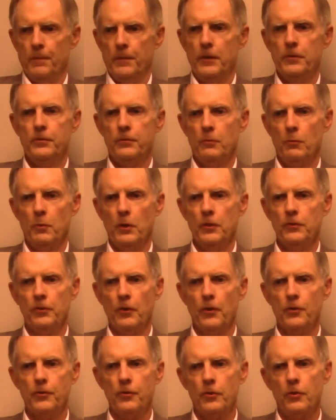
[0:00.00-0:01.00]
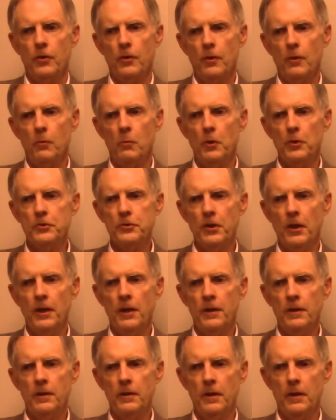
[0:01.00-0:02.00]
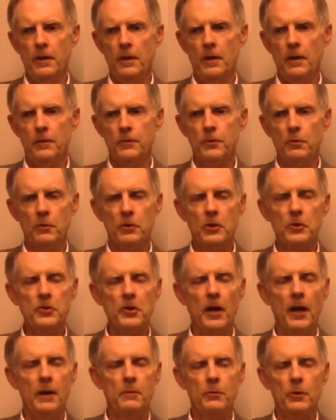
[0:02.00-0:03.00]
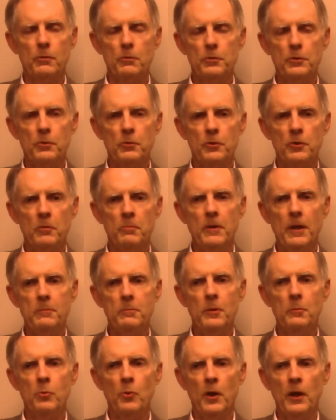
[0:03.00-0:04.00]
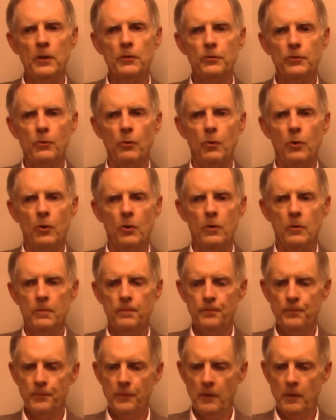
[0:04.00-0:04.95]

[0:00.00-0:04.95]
This research was done during the time we were doing the baby brain score.